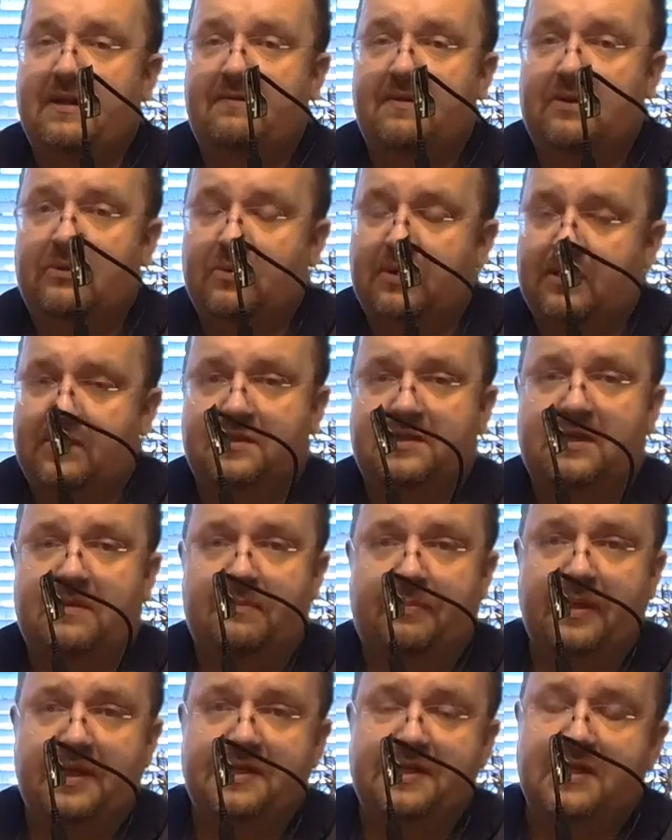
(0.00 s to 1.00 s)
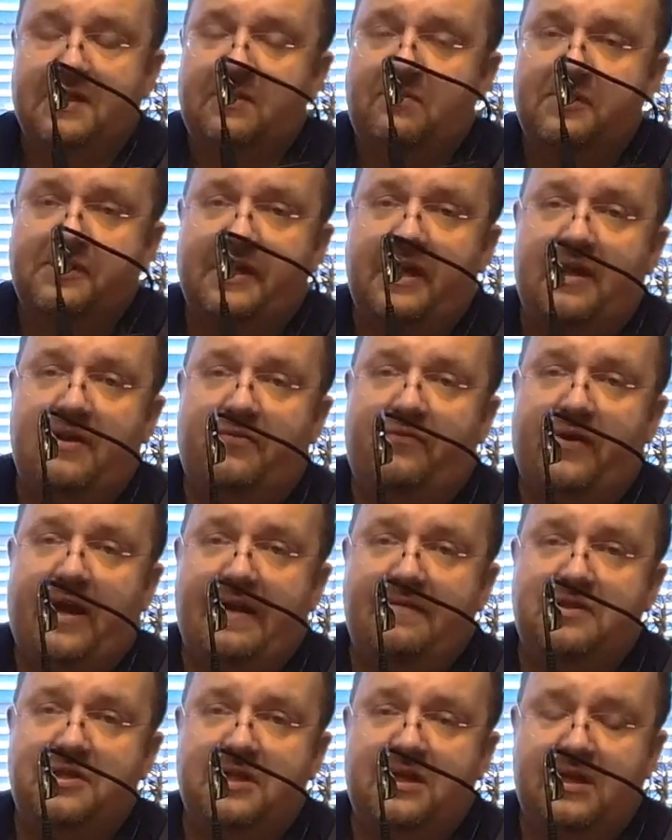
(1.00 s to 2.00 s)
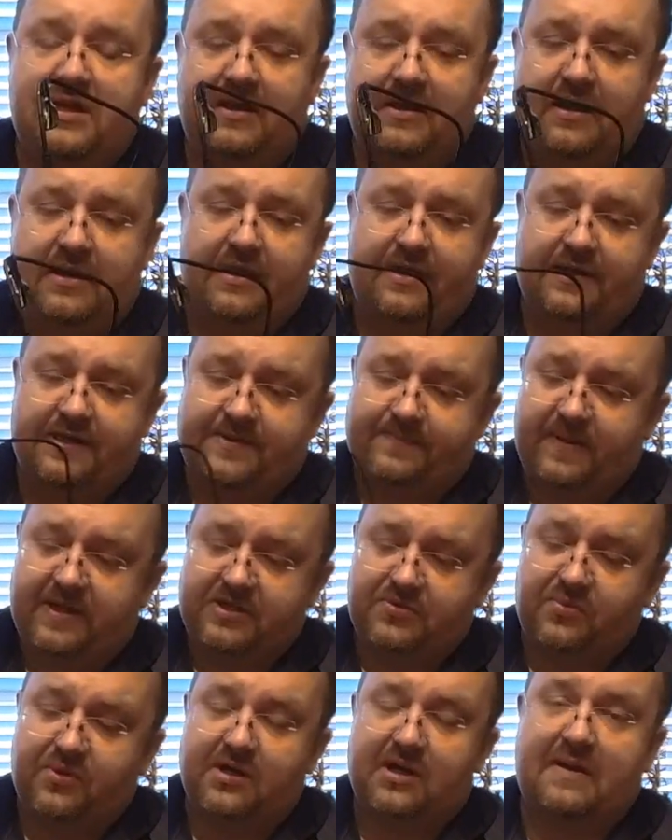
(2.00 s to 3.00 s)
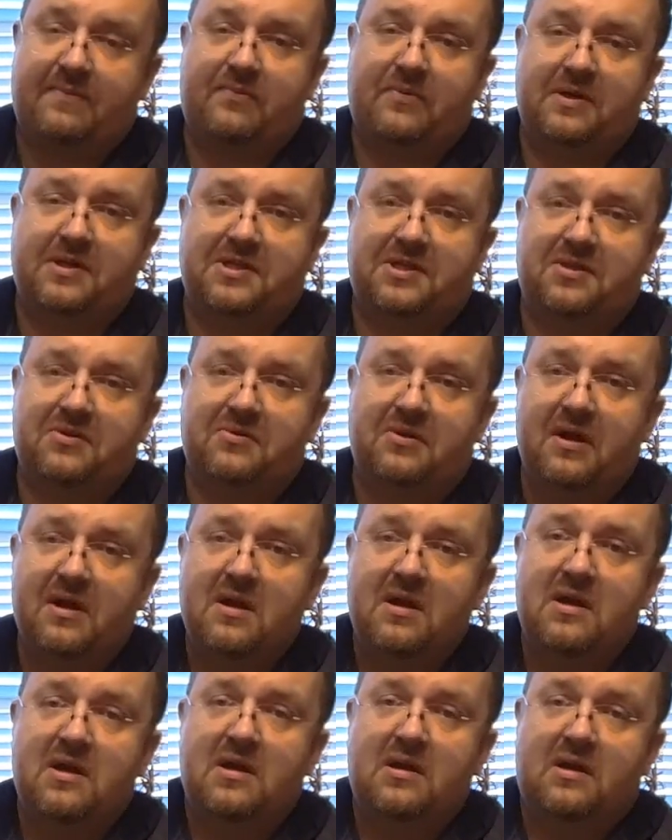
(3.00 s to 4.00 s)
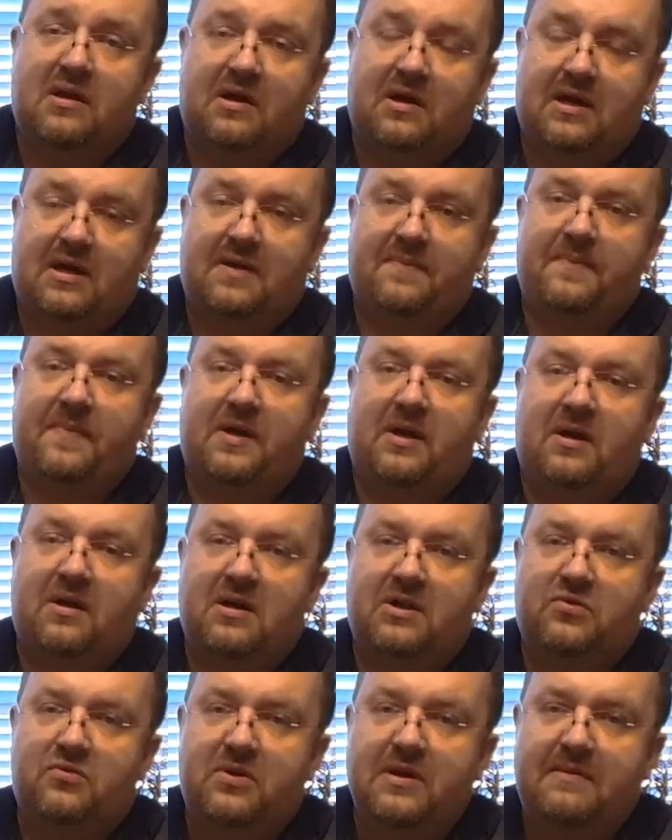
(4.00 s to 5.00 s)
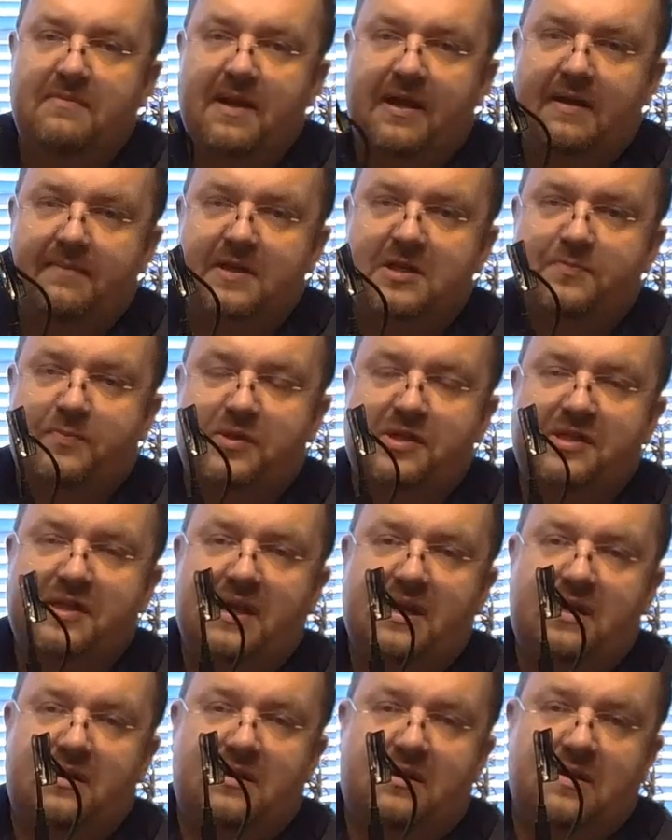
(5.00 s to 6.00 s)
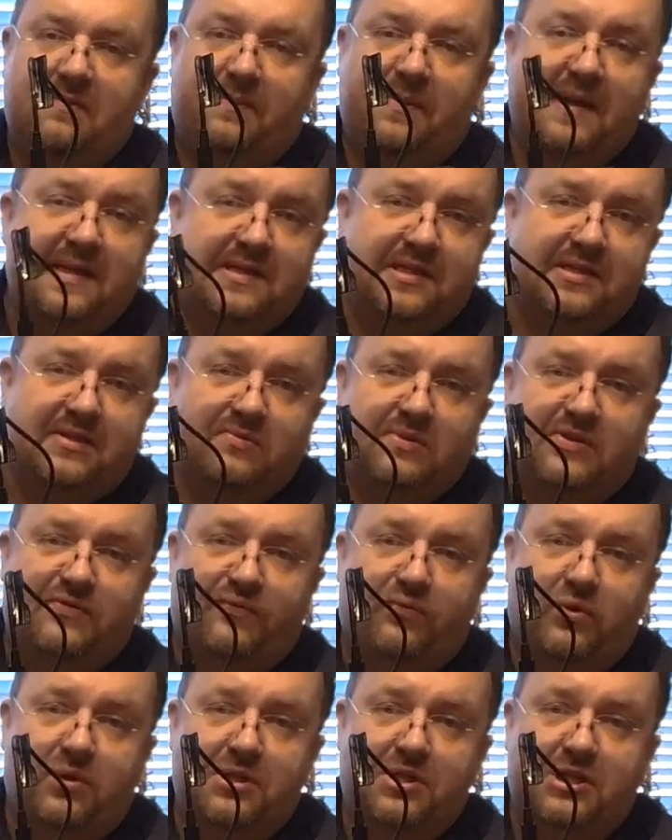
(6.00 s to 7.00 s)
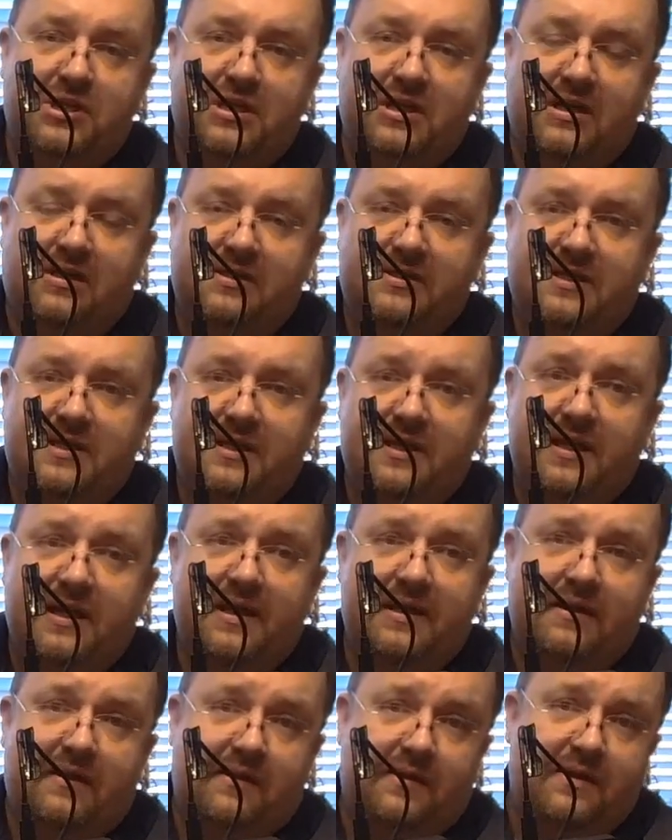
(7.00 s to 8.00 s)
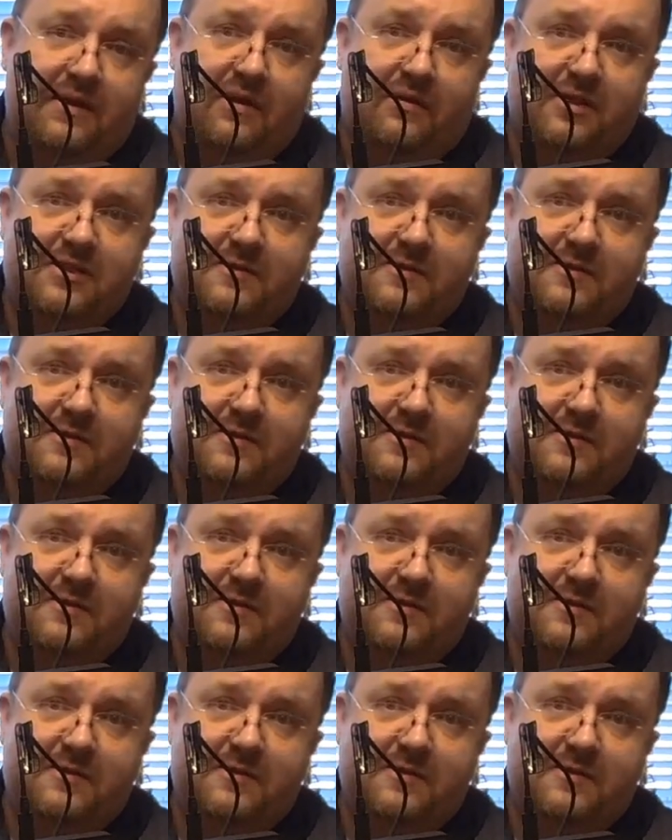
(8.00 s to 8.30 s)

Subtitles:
everywhere. Some places I was getting 5G, and speeds were upwards to 120 megabits per second. Other places it was 4G LTE, and